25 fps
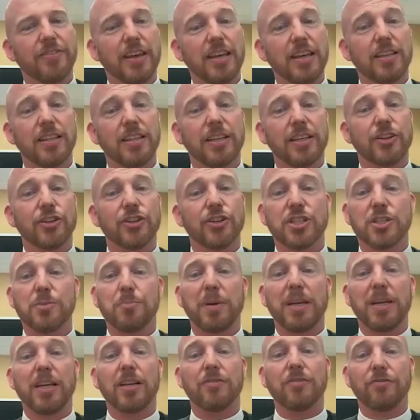faith leaders
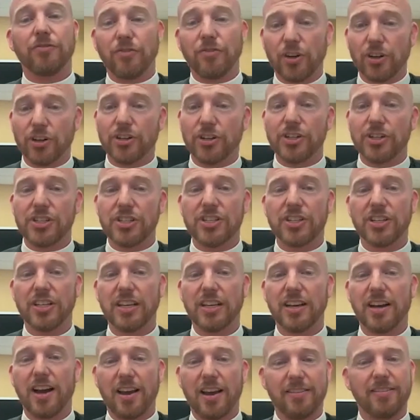speak first,
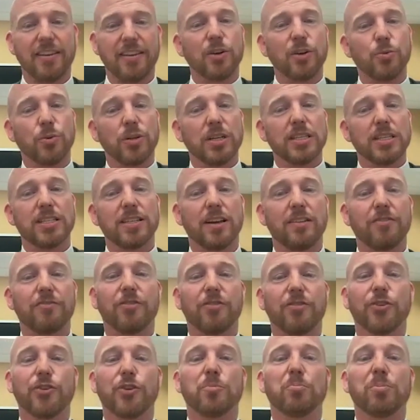I think was a
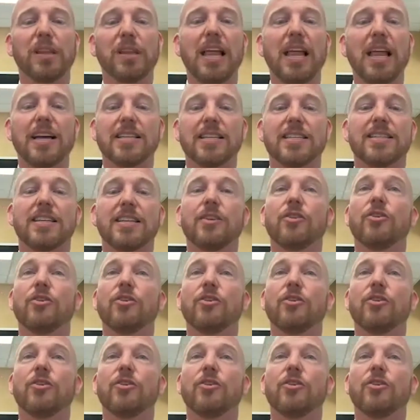further plus.